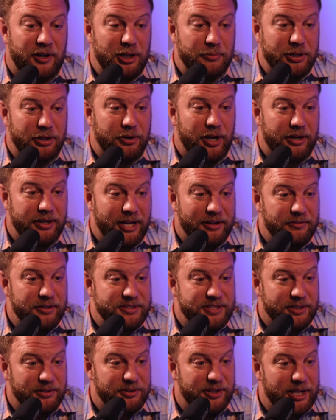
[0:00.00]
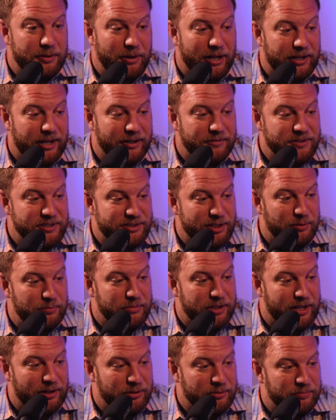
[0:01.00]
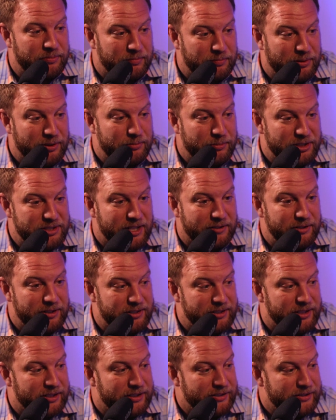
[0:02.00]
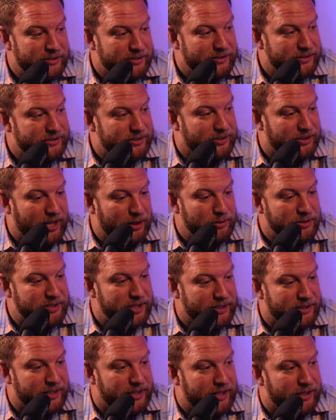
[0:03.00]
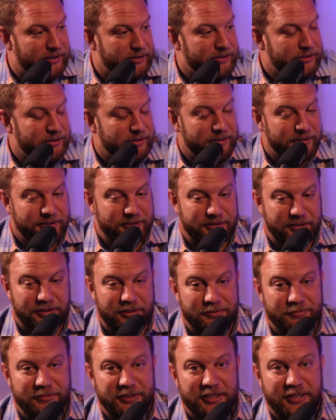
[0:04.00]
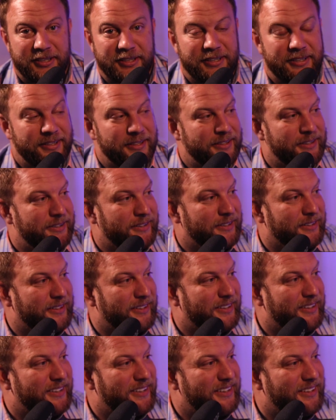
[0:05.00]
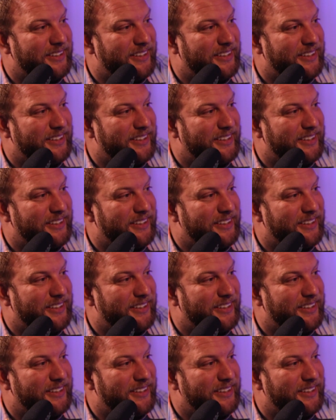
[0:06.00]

to follow me around every single day of my life, just helping me out with pretty much everything. Yeah. So I would take yeah. that. So it's like Big Daddy, though. I wipe my